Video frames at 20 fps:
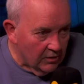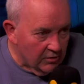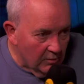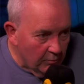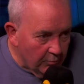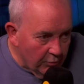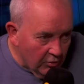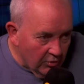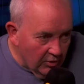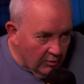
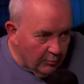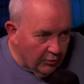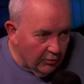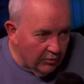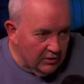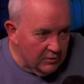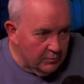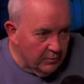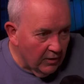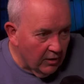and
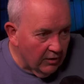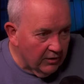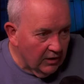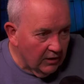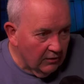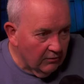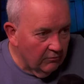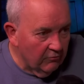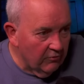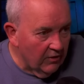put his
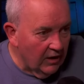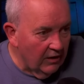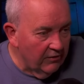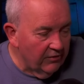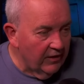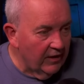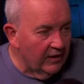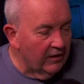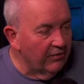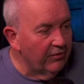body
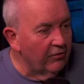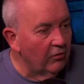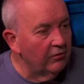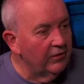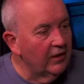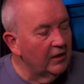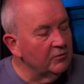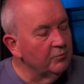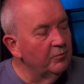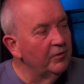right there. I
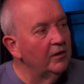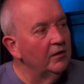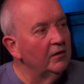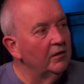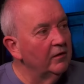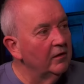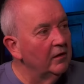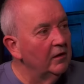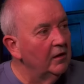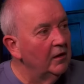thought, that's
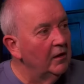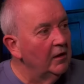brilliant.